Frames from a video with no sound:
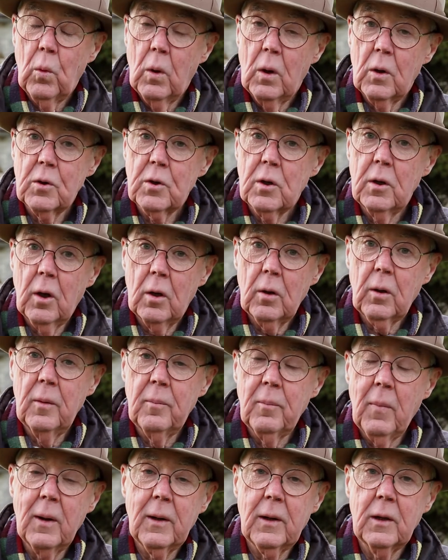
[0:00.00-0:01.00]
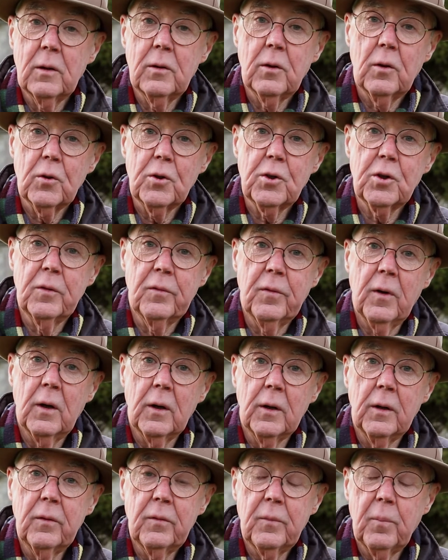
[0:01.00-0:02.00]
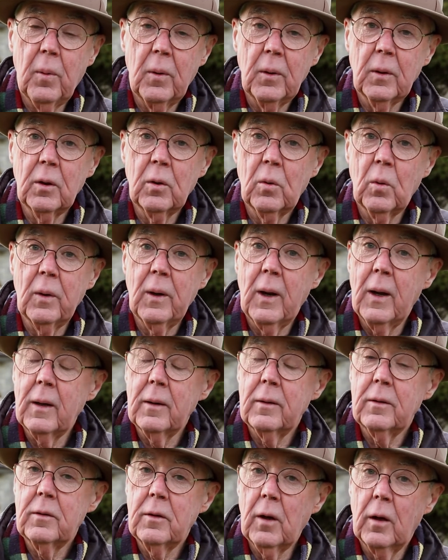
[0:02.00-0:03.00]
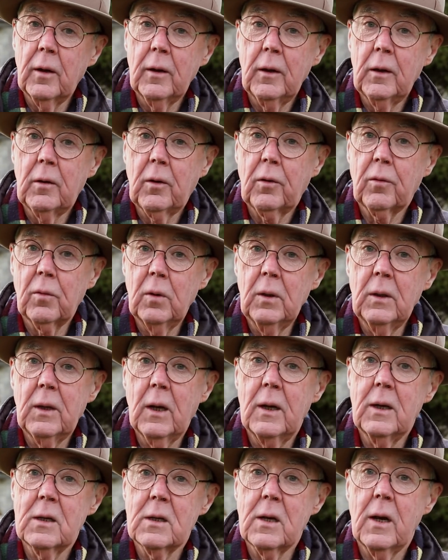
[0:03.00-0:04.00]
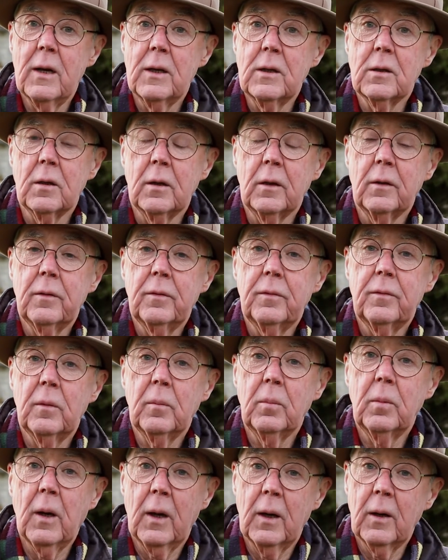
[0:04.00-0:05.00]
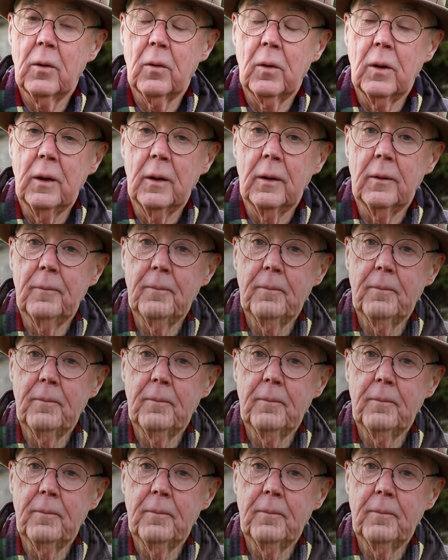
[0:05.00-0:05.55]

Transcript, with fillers: whilst Lachlan McIntosh survived, Button Gwinnett died three days later from gangrene.